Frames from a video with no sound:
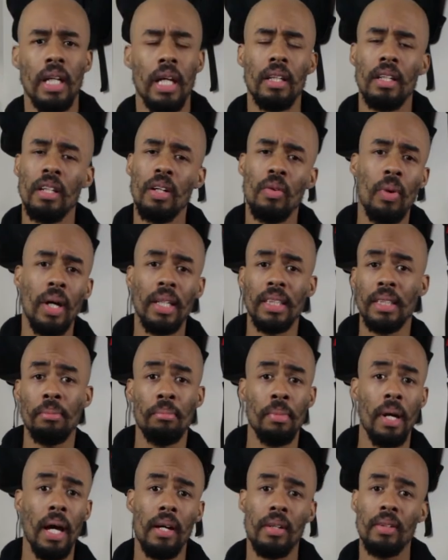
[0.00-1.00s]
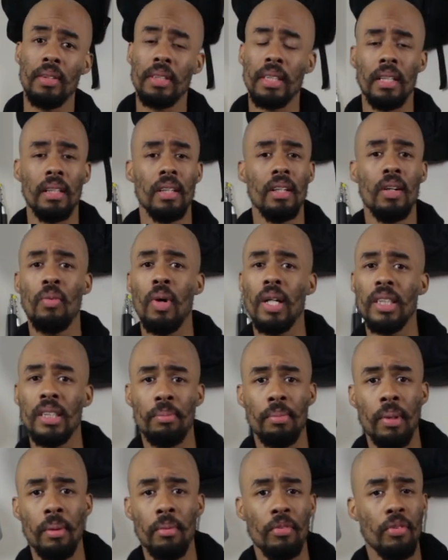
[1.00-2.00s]
I love watching battles. I love
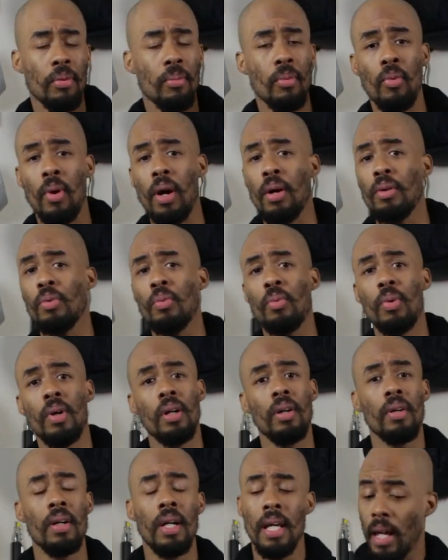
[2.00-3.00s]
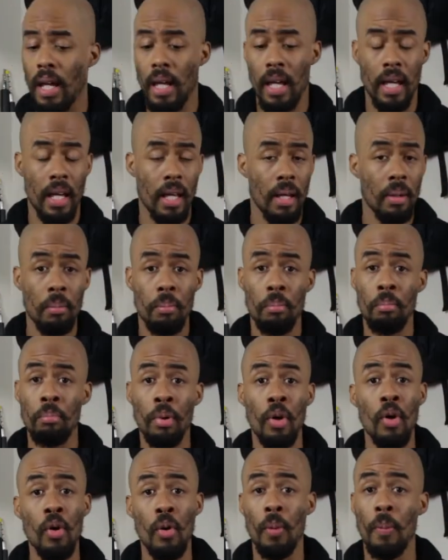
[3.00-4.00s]
watching people from around the world and
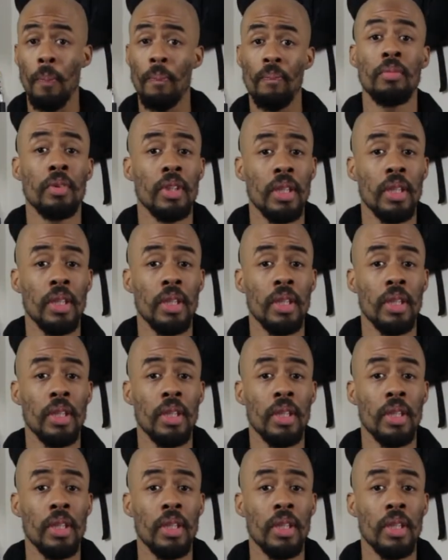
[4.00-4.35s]
boom,